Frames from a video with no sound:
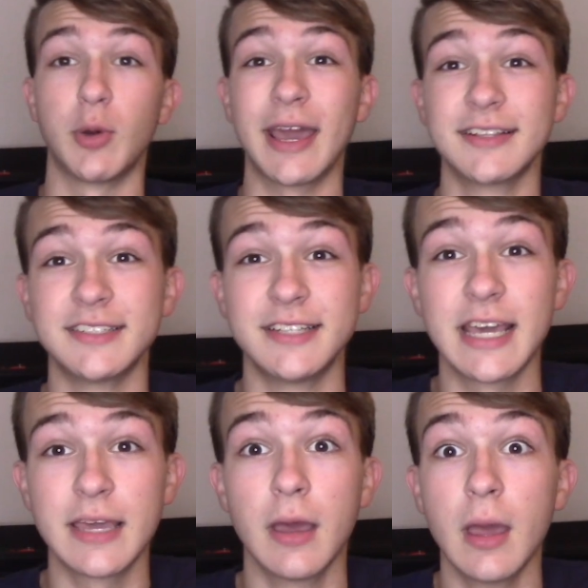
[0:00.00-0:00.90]
And
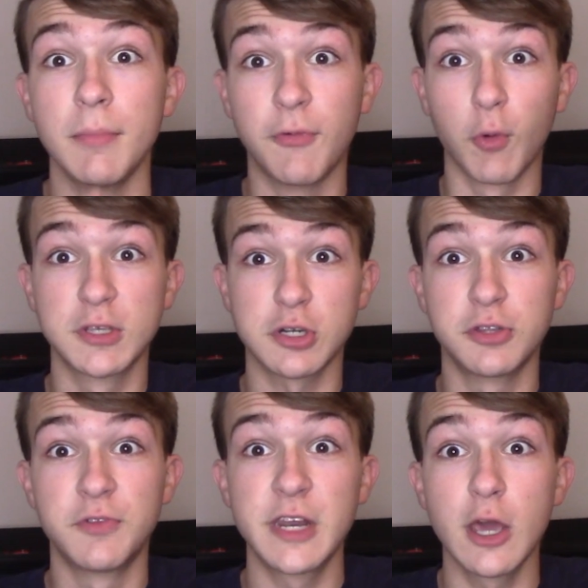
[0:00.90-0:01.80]
today, before we start
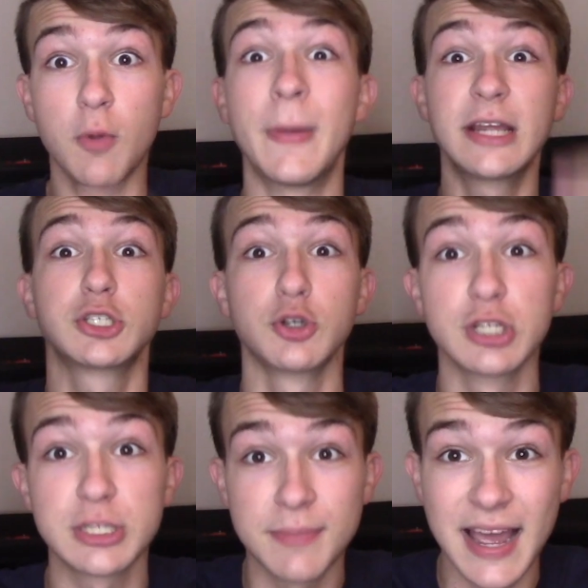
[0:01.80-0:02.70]
the video, make sure to
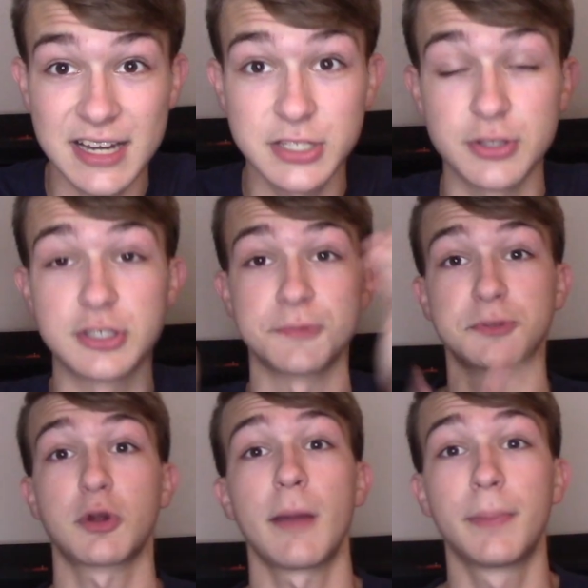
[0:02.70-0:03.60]
smash the
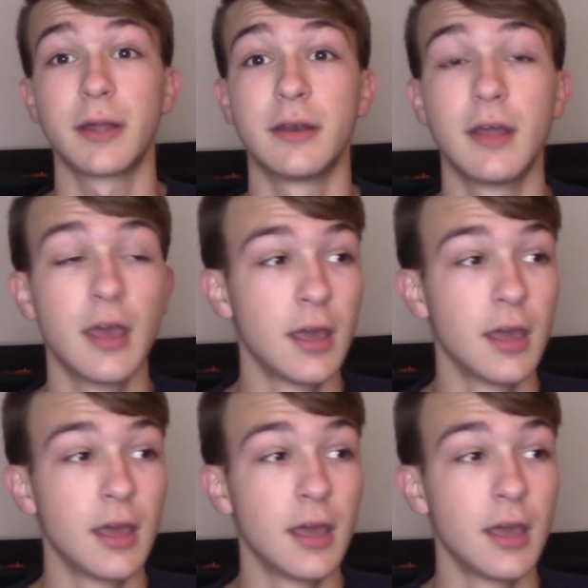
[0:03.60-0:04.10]
subscribe button.